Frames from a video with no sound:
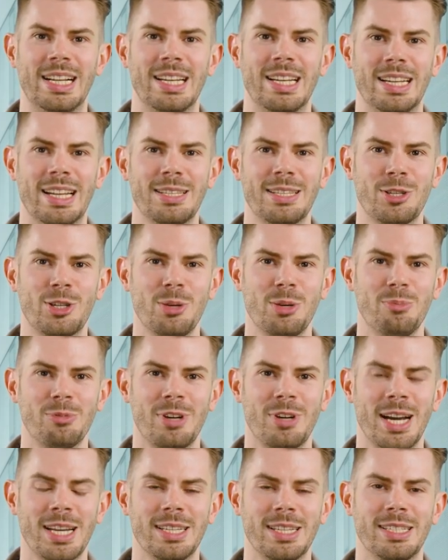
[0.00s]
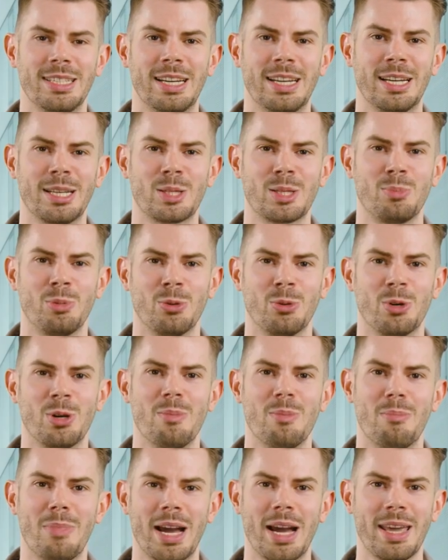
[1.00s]
Let's jump right in and explore
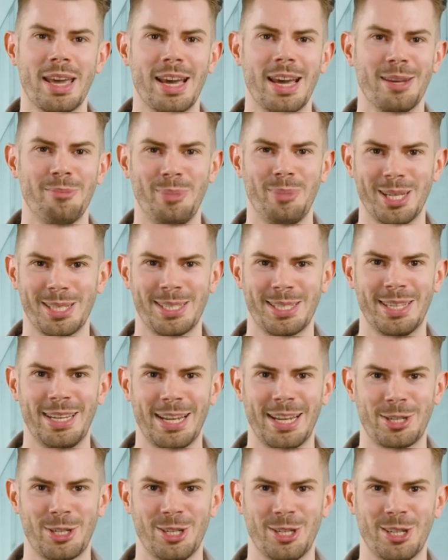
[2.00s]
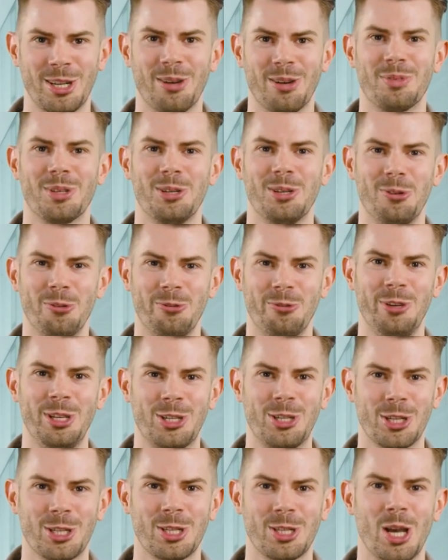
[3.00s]
my handpicked selection of the new
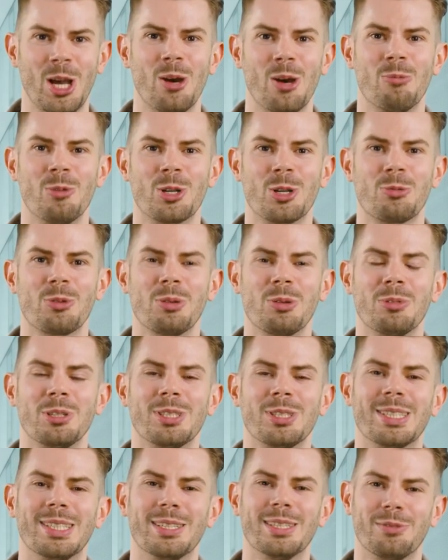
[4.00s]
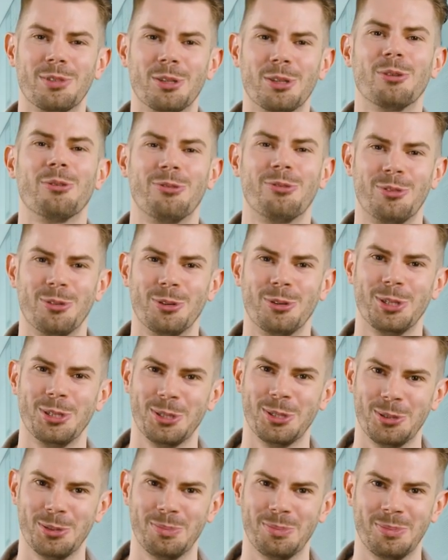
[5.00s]
features which we will deliver for
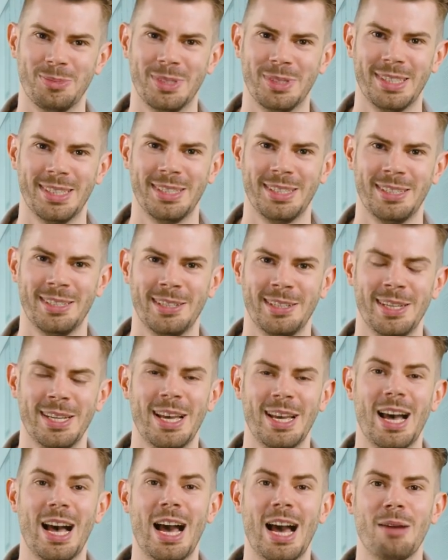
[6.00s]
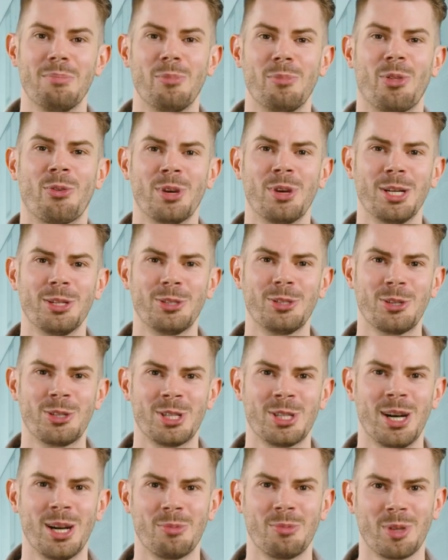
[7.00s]
you. I'm thrilled to
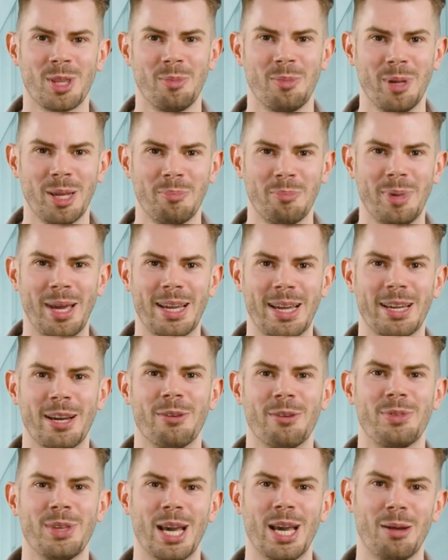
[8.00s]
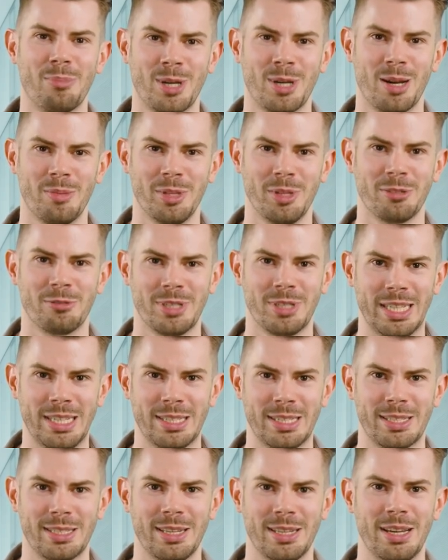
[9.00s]
start with a big bang of the upcoming
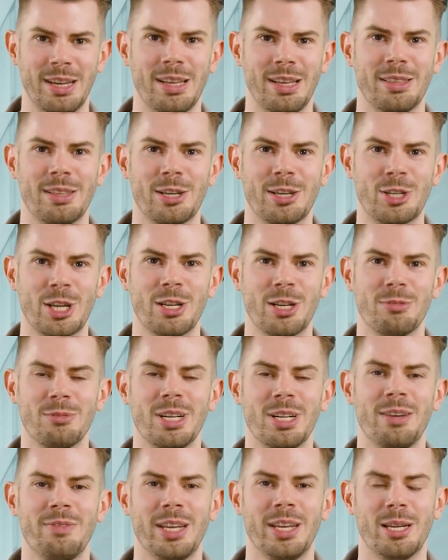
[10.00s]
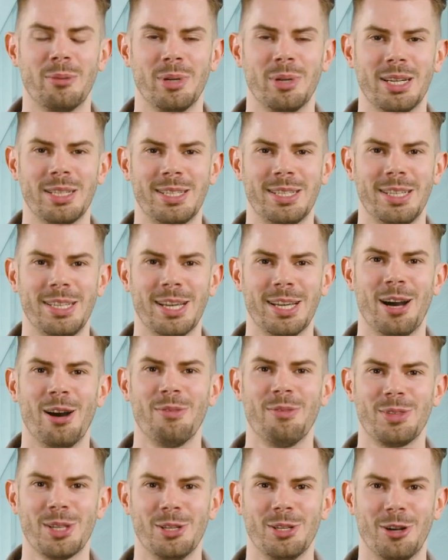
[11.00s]
release, the general availability
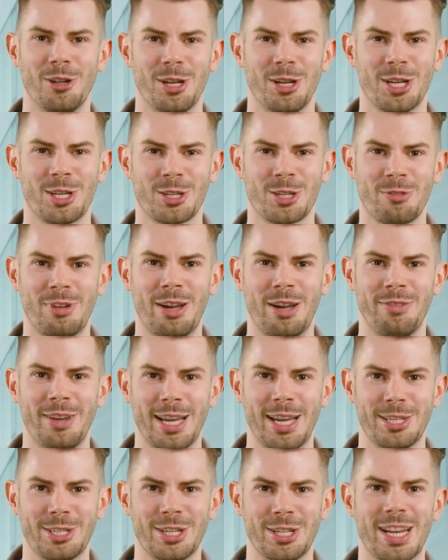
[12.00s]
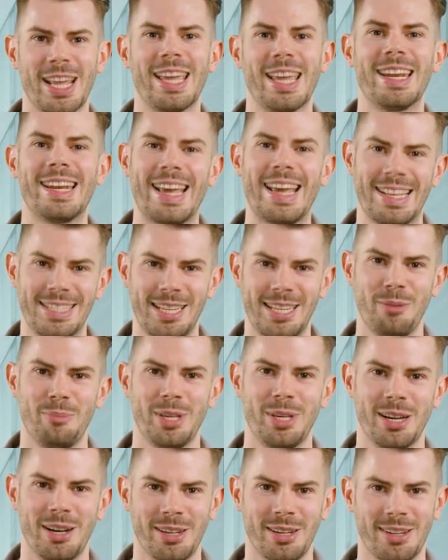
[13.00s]
of the Knowledge Graph engine in SAP
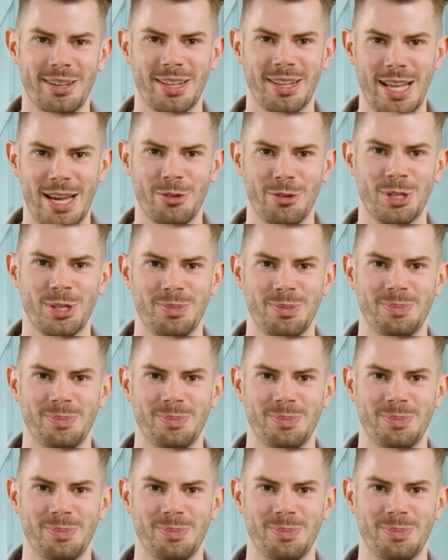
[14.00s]
HANA Cloud